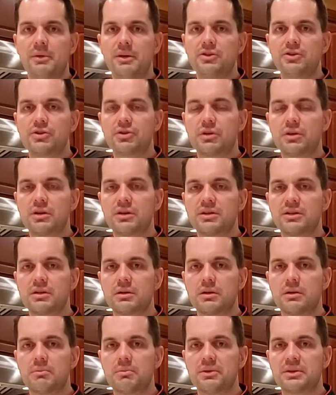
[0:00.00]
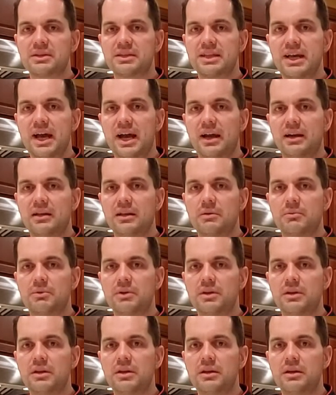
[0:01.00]
my sugar syrup is not going to
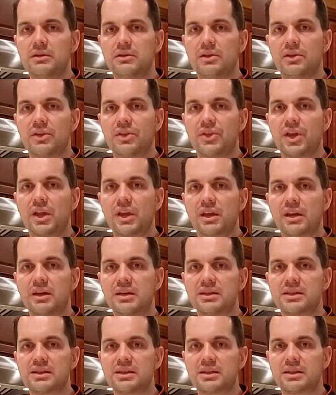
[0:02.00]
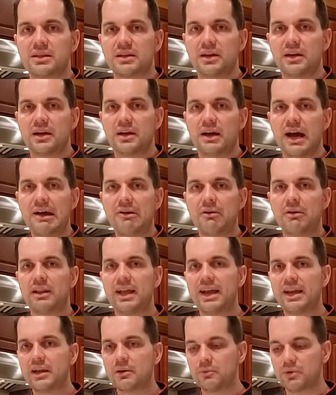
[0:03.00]
be the thickest. I don't
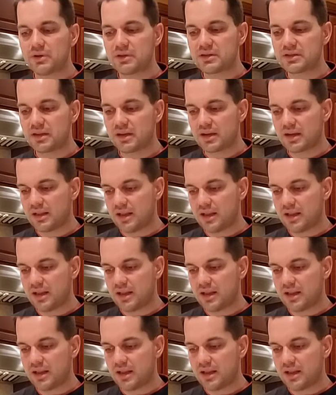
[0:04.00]
like it when it's thick. I